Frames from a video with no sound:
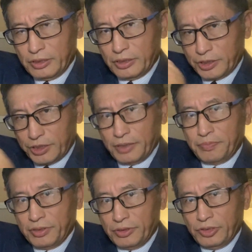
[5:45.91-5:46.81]
the
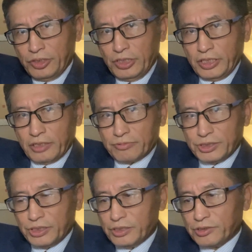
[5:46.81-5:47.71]
ship and
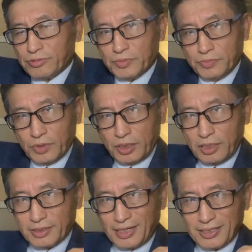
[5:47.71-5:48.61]
reaching to the
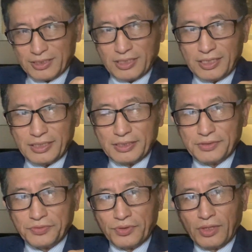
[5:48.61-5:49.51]
dock side,
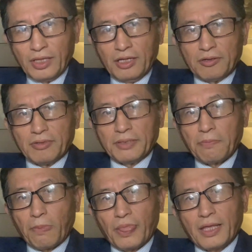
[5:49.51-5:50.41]
right?
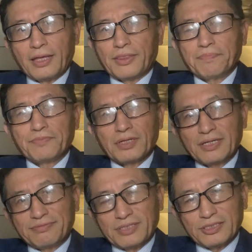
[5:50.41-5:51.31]
And then
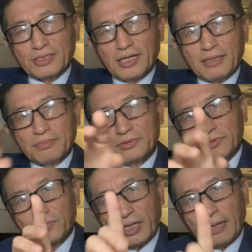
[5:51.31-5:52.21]
lift things up.
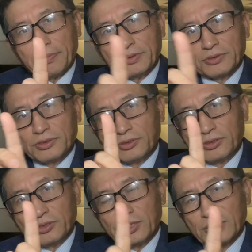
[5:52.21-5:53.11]
What happens
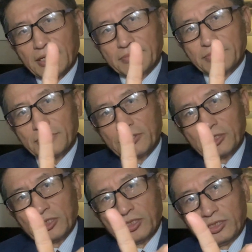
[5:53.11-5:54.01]
this time?
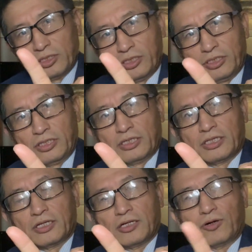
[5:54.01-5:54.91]

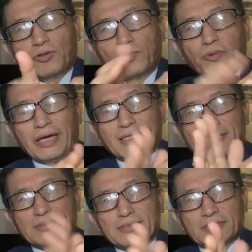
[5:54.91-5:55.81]
All the weight
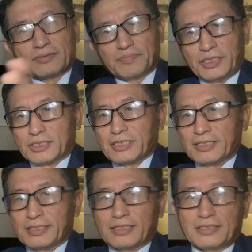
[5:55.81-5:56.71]

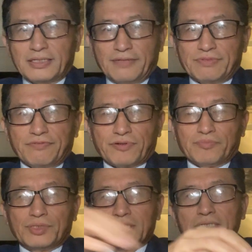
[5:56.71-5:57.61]
basically lifting from
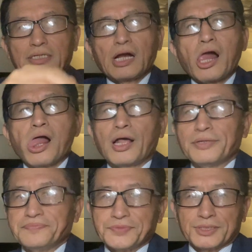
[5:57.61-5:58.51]
here.
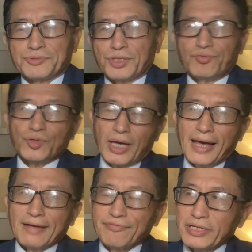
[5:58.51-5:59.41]
So if you
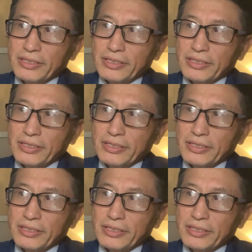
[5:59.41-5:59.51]
have